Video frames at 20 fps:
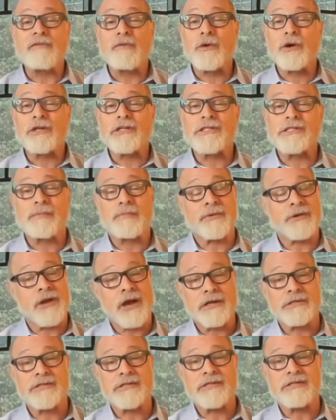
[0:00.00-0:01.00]
worked as a
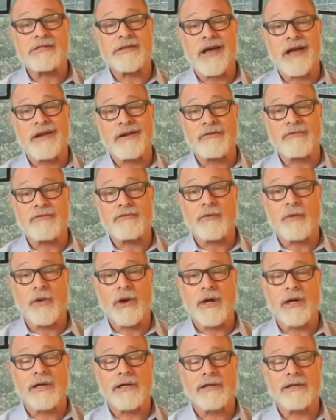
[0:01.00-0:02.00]
production designer
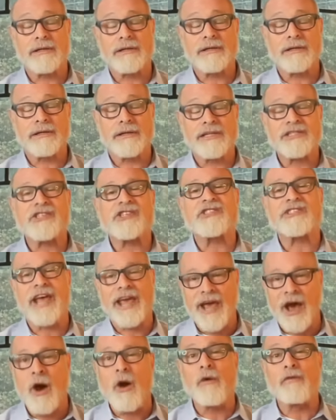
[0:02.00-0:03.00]
for, let's just
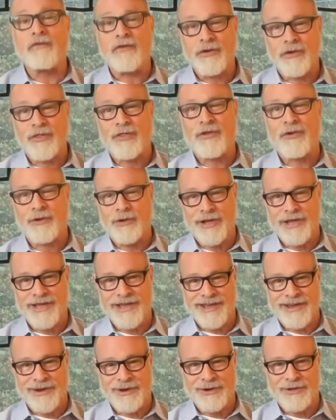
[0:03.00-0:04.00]
say, over 30
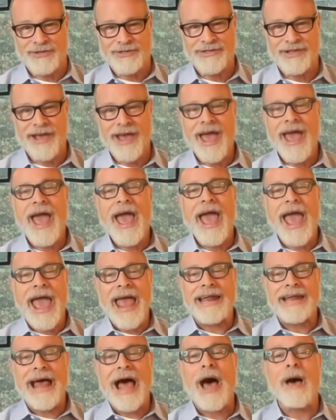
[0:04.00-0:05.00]
years,
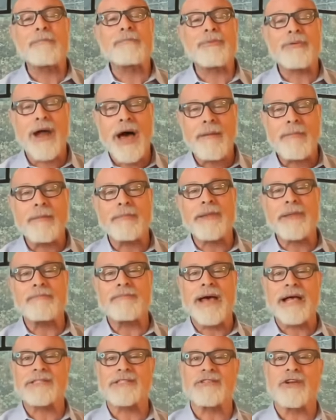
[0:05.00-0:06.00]
and I'm probably
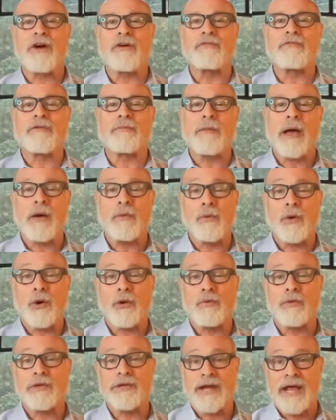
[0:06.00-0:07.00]
best known for my
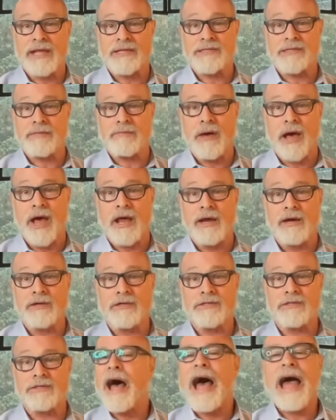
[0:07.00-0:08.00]
work with Nancy
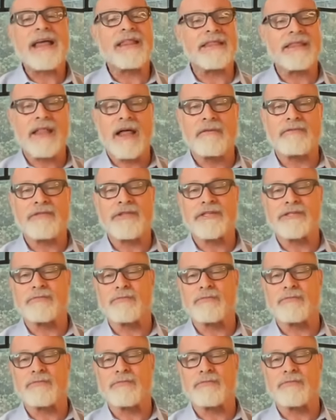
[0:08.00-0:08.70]
Meyers. I love this